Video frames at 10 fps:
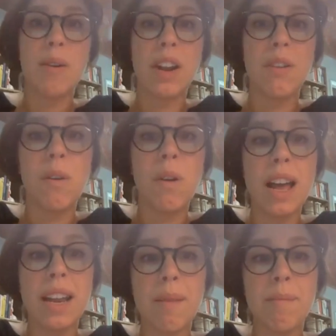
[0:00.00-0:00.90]

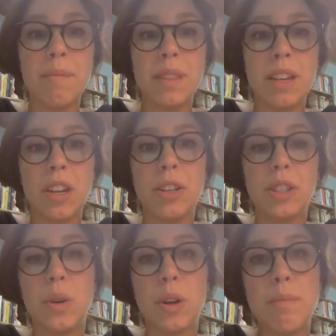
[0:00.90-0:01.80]
Novoa, and I'm the
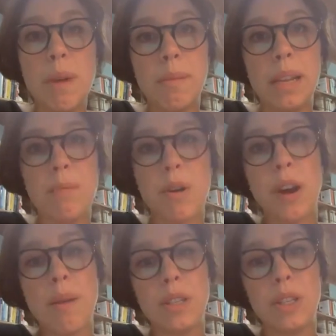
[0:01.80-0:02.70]
Curatorium Public
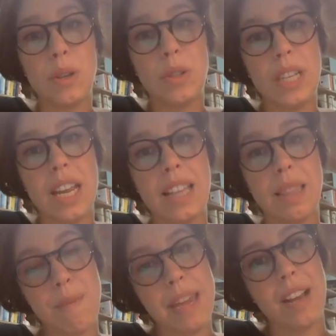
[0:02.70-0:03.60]
Programs Associate at
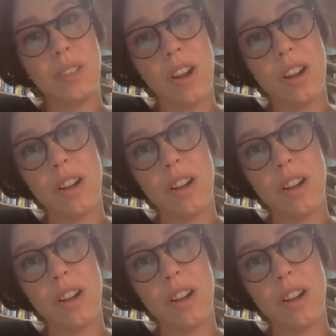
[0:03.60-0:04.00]
the Bakehouse Art